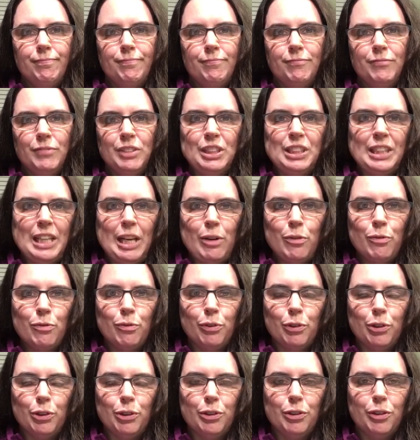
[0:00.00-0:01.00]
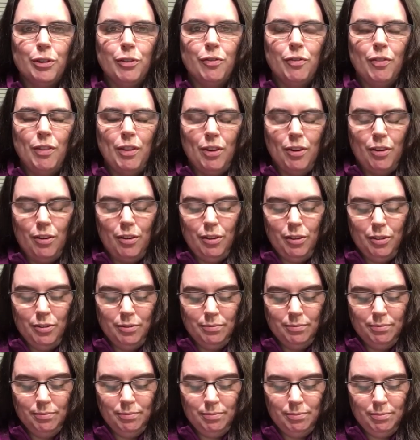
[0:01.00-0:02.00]
resentful of their
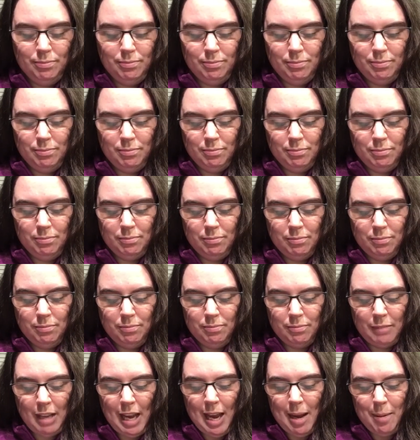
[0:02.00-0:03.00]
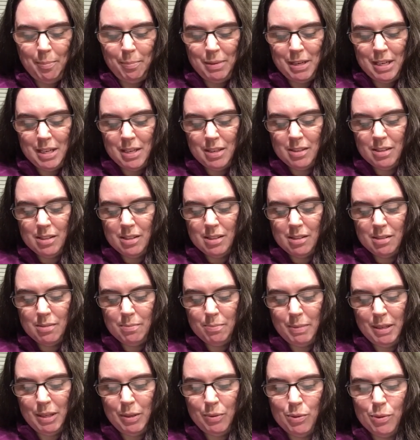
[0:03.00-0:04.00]
happiness,
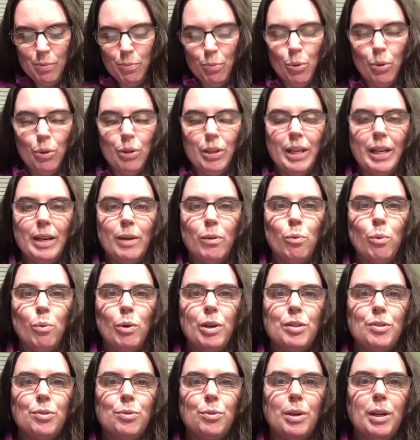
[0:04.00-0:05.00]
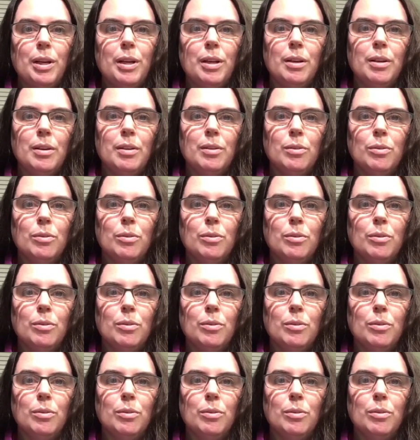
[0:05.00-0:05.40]
but it was more like, what do I